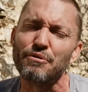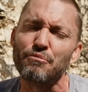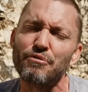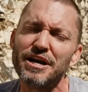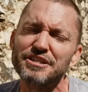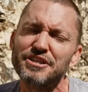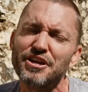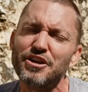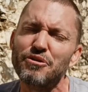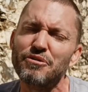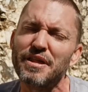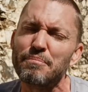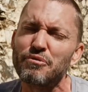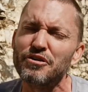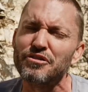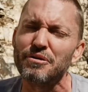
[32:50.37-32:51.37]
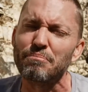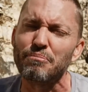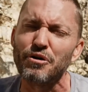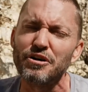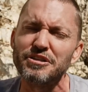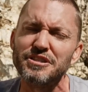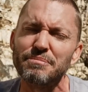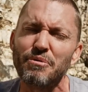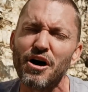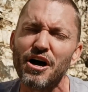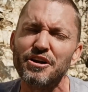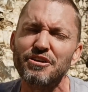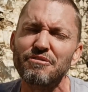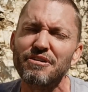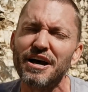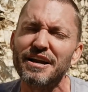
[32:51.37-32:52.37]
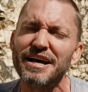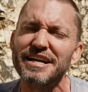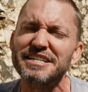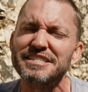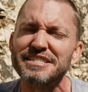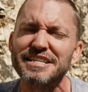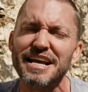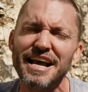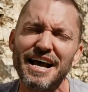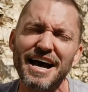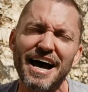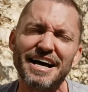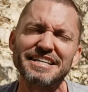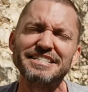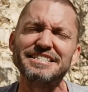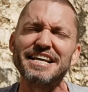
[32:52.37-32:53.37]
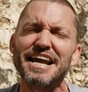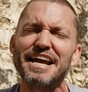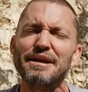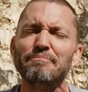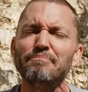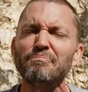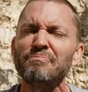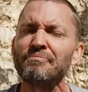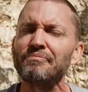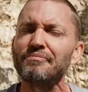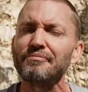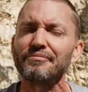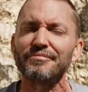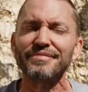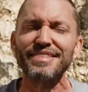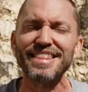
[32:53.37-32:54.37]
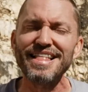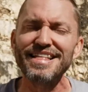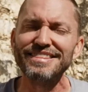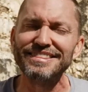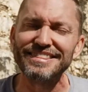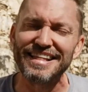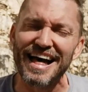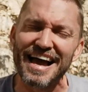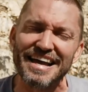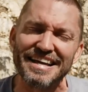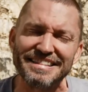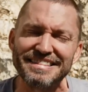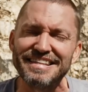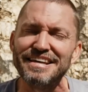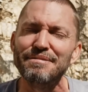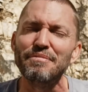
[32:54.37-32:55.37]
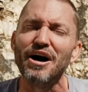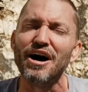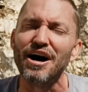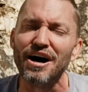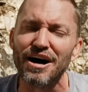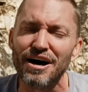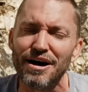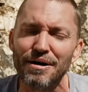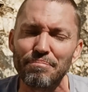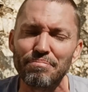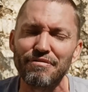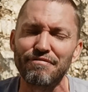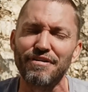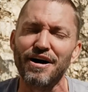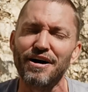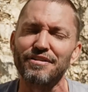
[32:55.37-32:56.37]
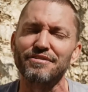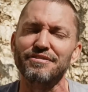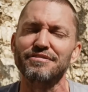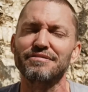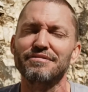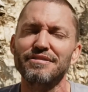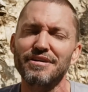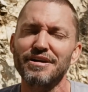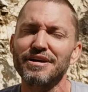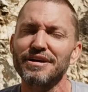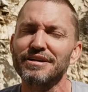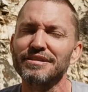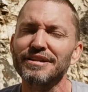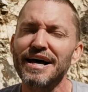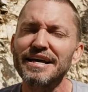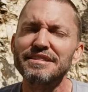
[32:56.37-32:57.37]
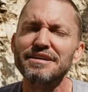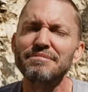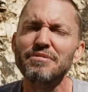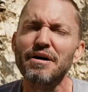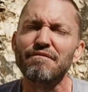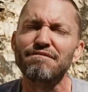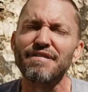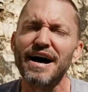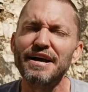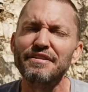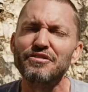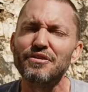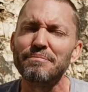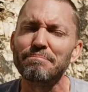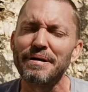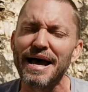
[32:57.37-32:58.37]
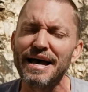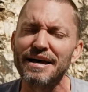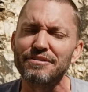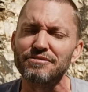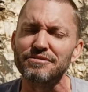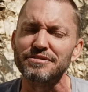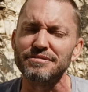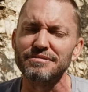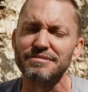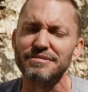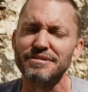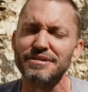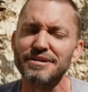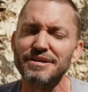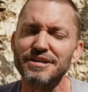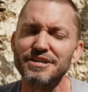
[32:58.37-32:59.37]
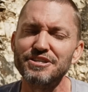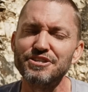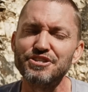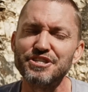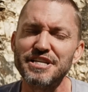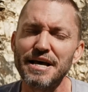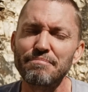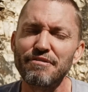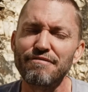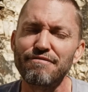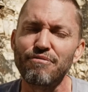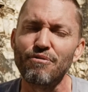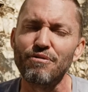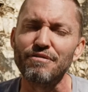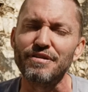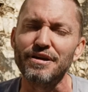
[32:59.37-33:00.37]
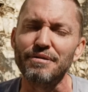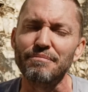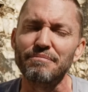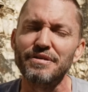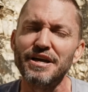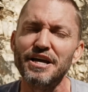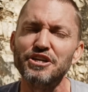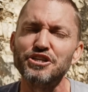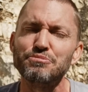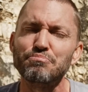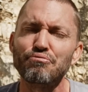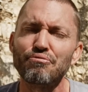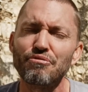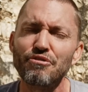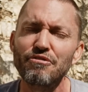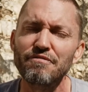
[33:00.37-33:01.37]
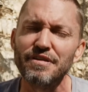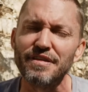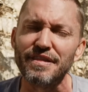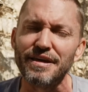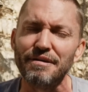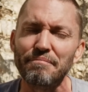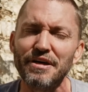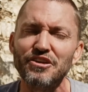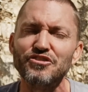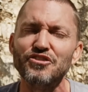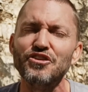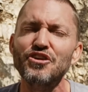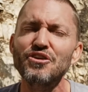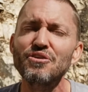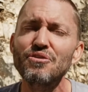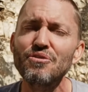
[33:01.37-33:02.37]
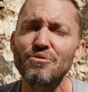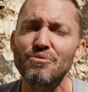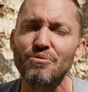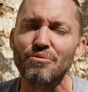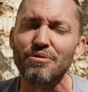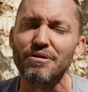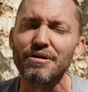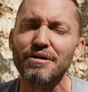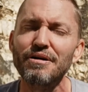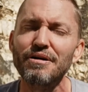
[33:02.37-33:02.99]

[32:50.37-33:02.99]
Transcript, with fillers: rest in you and they put their burdens upon you, God, I just say, light them up, Father. Light them up. Fight their battles. Step before them and just prove to them that you